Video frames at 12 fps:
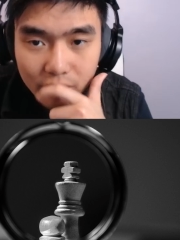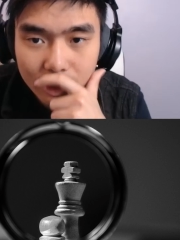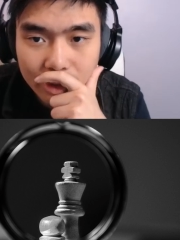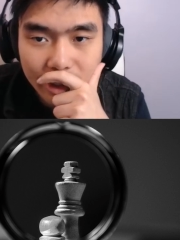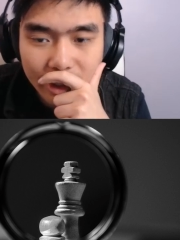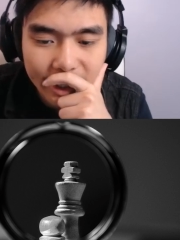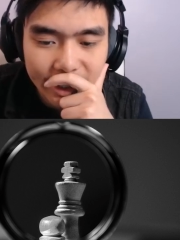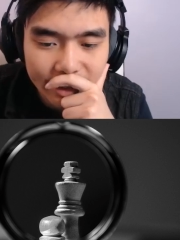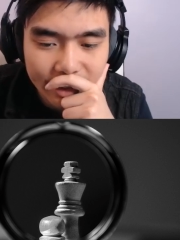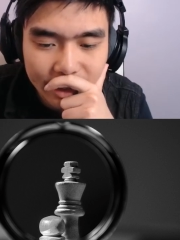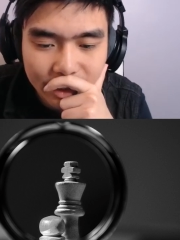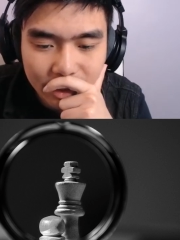Ooh, gotta
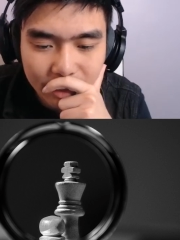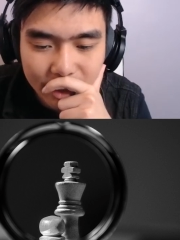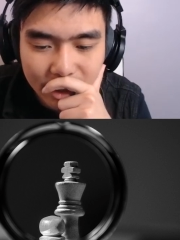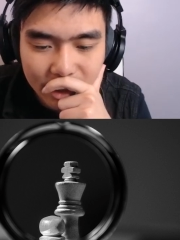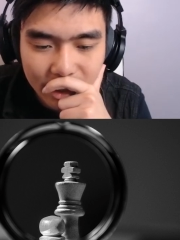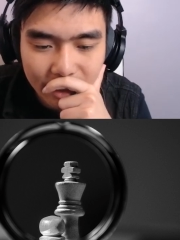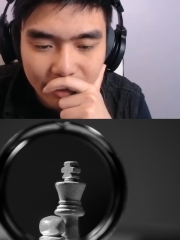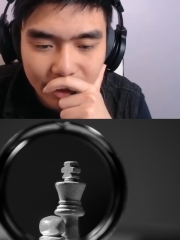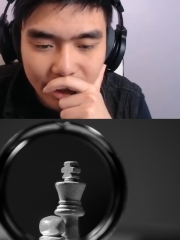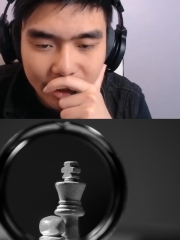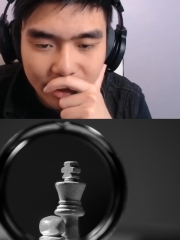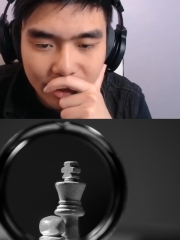calculate so much stuff.
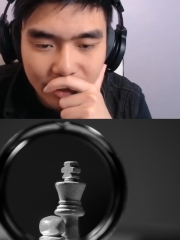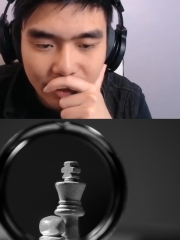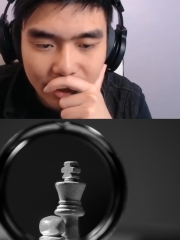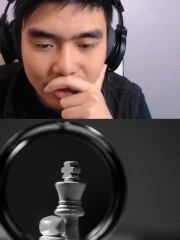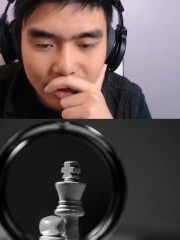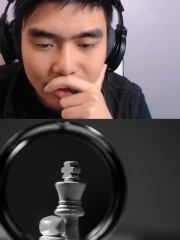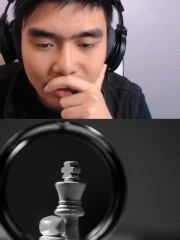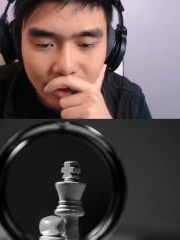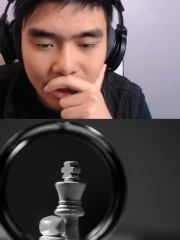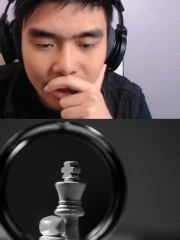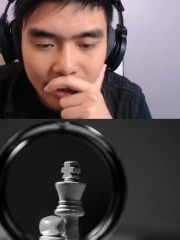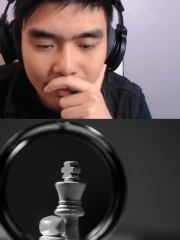I actually don't want to.
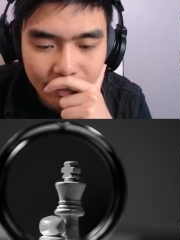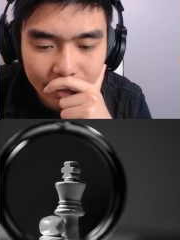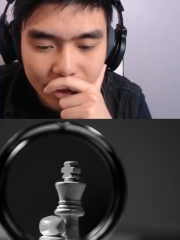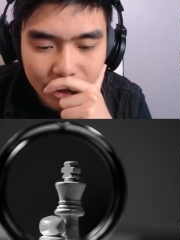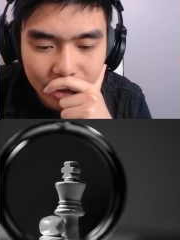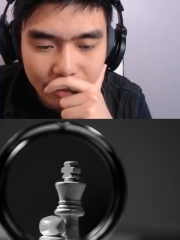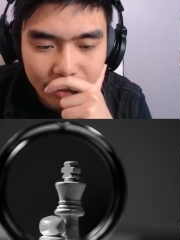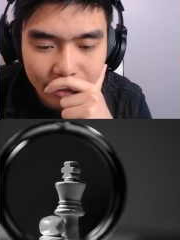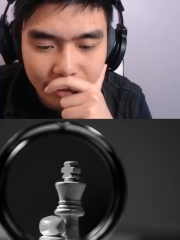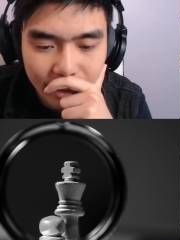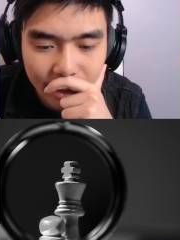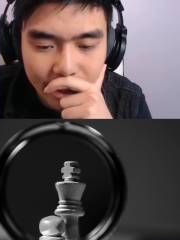This should be
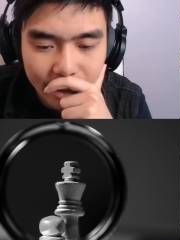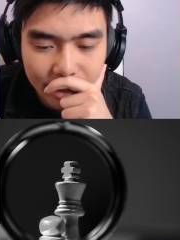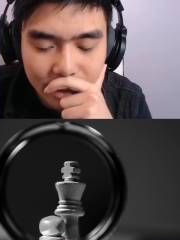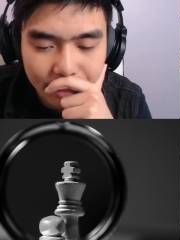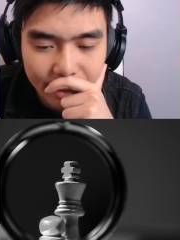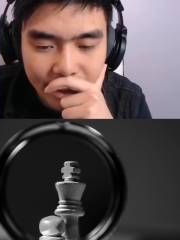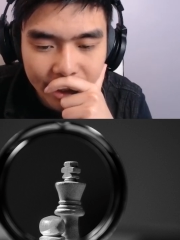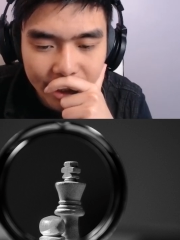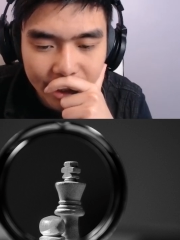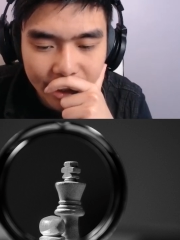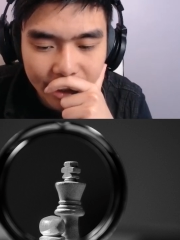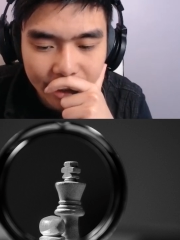fine. Just playing knight here.